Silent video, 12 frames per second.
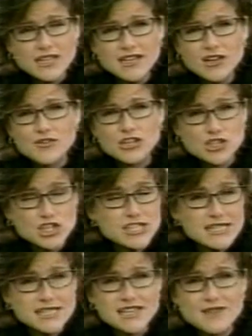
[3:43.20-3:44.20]
on the
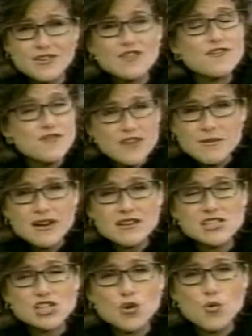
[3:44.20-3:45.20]
logistics of it, FEMA
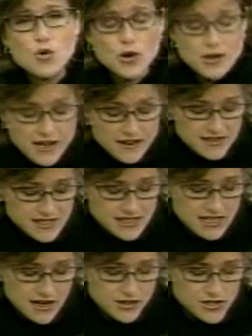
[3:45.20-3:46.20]
is coordinating this
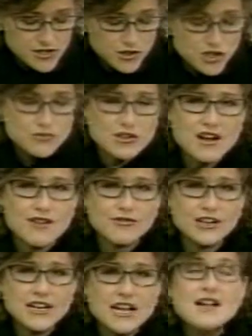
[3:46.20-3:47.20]
entire search and
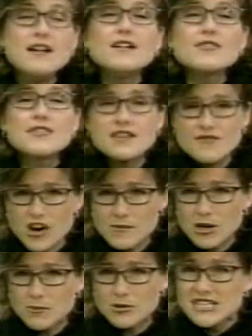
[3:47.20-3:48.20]
recovery. The
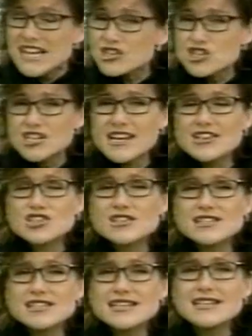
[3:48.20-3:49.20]
Environmental Protection
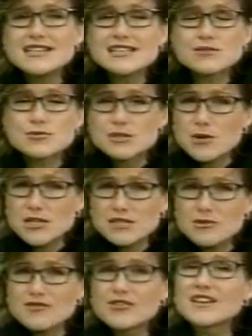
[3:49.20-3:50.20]
Agency is
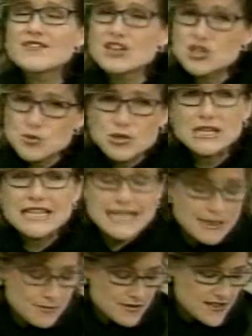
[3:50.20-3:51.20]
responsible for the eventual
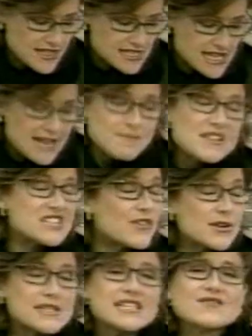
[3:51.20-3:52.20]
cleanup of this. As
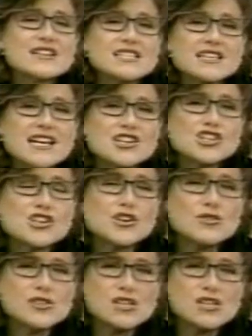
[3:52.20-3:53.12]
far as the investigation goes,